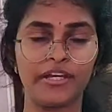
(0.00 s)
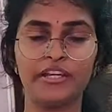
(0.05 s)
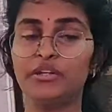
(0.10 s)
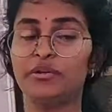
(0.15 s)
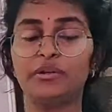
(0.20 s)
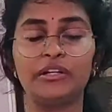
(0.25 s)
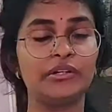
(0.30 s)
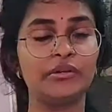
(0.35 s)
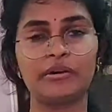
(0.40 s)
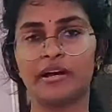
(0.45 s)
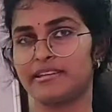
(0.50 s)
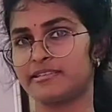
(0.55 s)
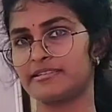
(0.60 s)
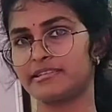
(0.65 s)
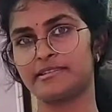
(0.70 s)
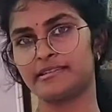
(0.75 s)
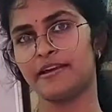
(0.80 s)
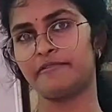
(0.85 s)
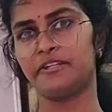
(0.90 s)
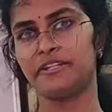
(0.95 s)
You need to assess
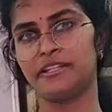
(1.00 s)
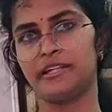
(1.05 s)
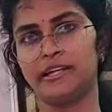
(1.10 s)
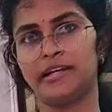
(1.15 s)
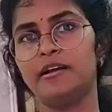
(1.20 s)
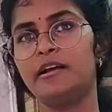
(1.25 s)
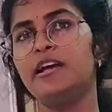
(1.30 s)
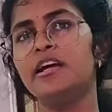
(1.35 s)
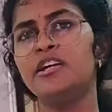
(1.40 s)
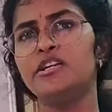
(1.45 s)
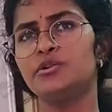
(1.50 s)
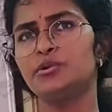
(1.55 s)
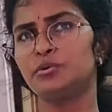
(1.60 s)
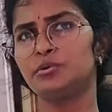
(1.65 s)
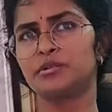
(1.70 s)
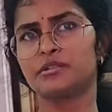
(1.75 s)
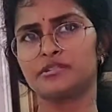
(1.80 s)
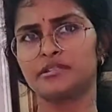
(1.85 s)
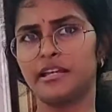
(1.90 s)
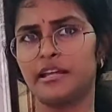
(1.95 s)
everything, do
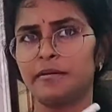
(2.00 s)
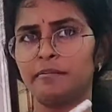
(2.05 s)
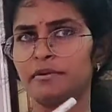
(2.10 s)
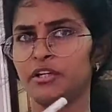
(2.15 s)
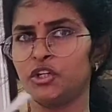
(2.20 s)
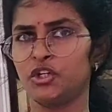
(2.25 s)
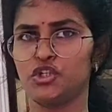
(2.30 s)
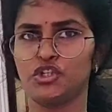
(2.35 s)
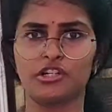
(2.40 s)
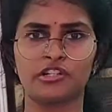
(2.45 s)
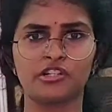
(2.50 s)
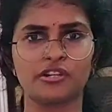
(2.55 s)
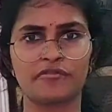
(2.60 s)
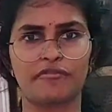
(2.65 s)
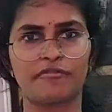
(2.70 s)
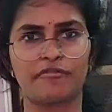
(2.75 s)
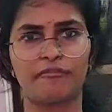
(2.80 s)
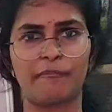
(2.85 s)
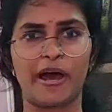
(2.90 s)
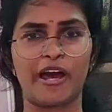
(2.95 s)
the same initial step
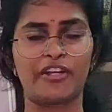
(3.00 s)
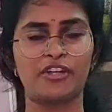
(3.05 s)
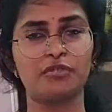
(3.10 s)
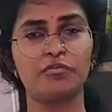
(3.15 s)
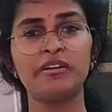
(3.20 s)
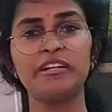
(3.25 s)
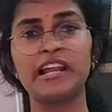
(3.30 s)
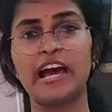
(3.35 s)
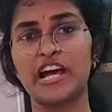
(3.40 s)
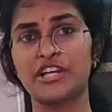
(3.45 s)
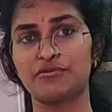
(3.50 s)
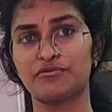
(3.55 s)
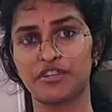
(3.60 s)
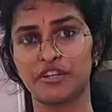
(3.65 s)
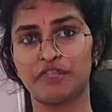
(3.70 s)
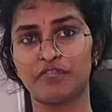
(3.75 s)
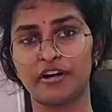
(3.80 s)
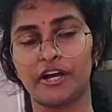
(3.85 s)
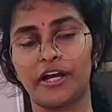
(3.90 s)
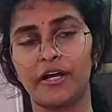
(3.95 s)
of management as for a
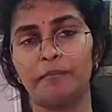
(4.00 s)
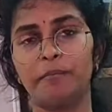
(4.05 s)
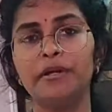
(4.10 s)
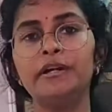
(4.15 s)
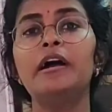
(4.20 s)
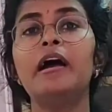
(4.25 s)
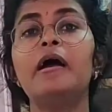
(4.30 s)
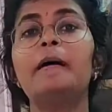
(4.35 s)
fire burn.